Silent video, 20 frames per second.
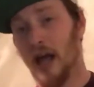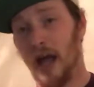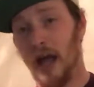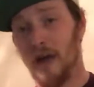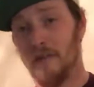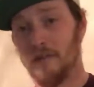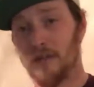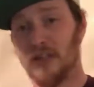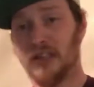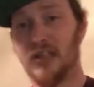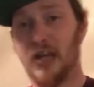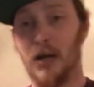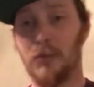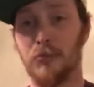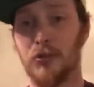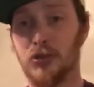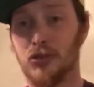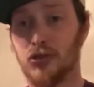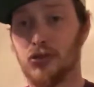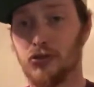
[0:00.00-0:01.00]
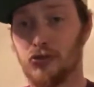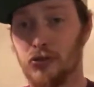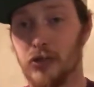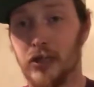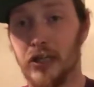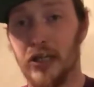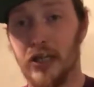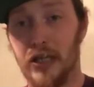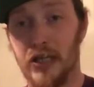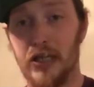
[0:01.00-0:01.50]
Every time the
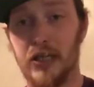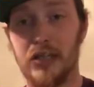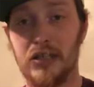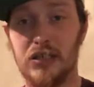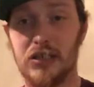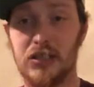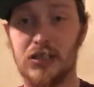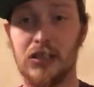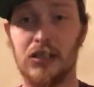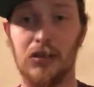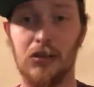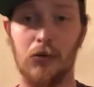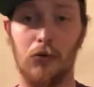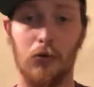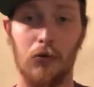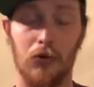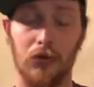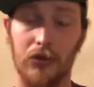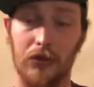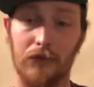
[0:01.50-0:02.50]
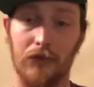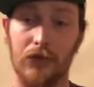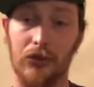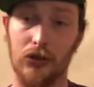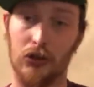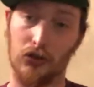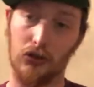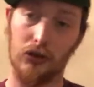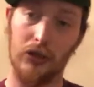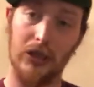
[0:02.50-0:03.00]
string hits or
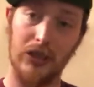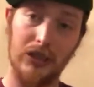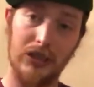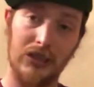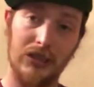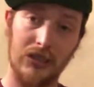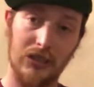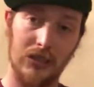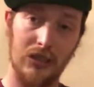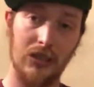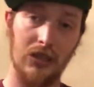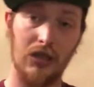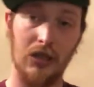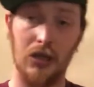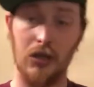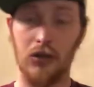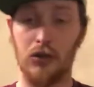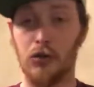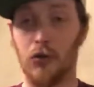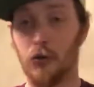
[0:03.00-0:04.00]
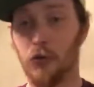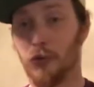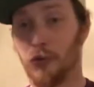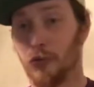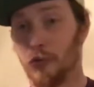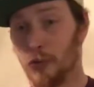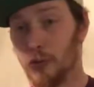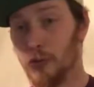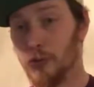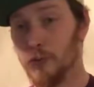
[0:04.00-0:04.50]
different tricks go
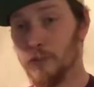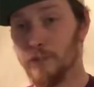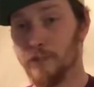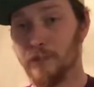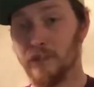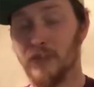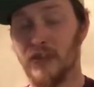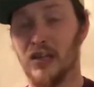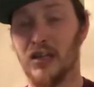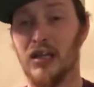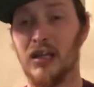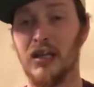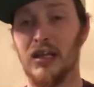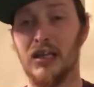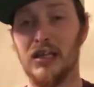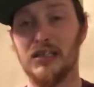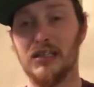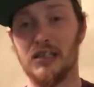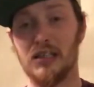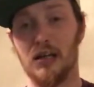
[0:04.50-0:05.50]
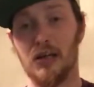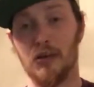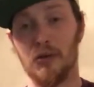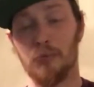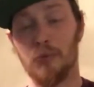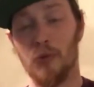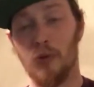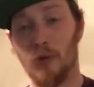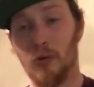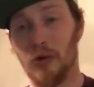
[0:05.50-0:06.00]
through, it's another
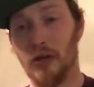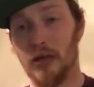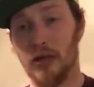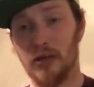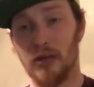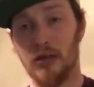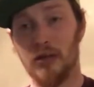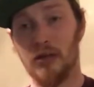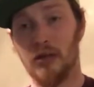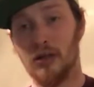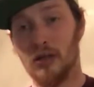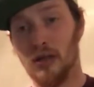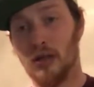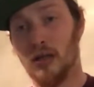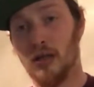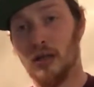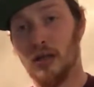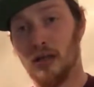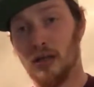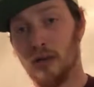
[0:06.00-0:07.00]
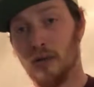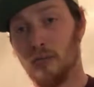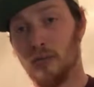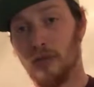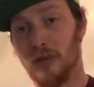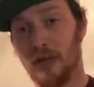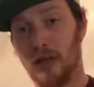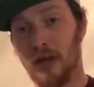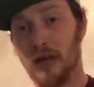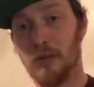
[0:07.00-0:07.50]
point
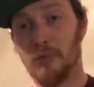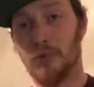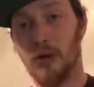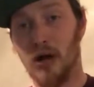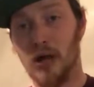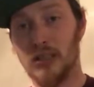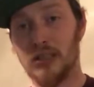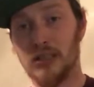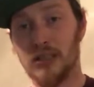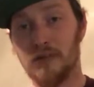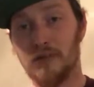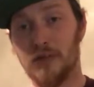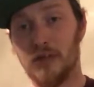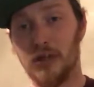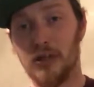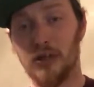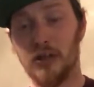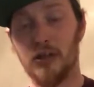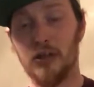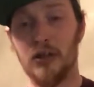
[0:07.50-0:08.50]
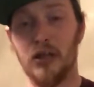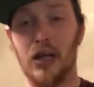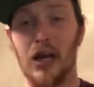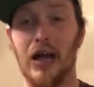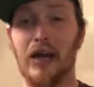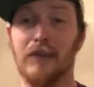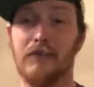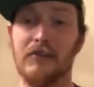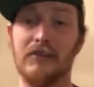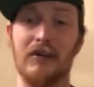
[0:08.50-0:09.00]
with a positive clicker,
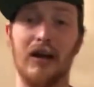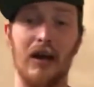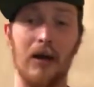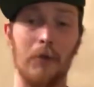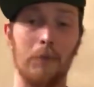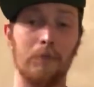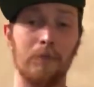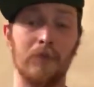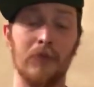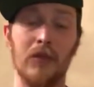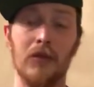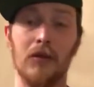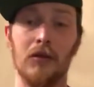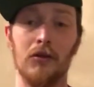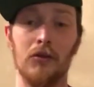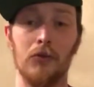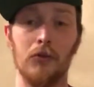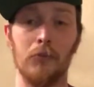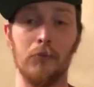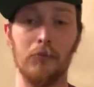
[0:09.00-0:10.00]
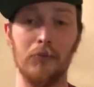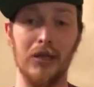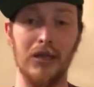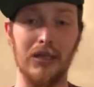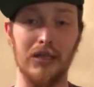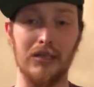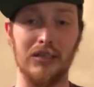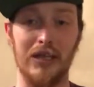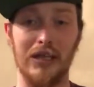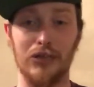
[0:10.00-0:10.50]
and every time you
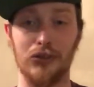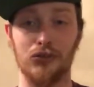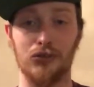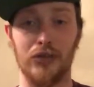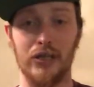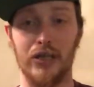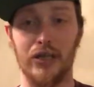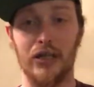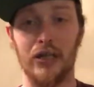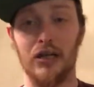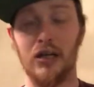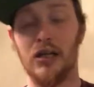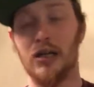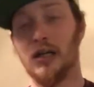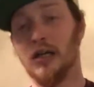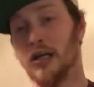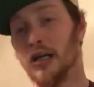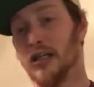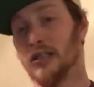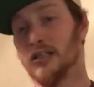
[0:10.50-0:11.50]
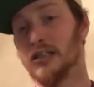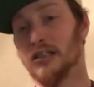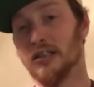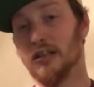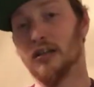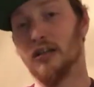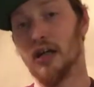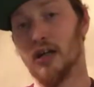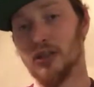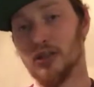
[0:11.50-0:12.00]
miss a trick, it's a
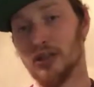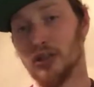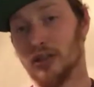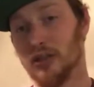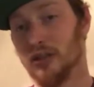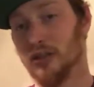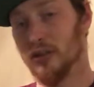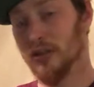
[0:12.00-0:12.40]
deduction.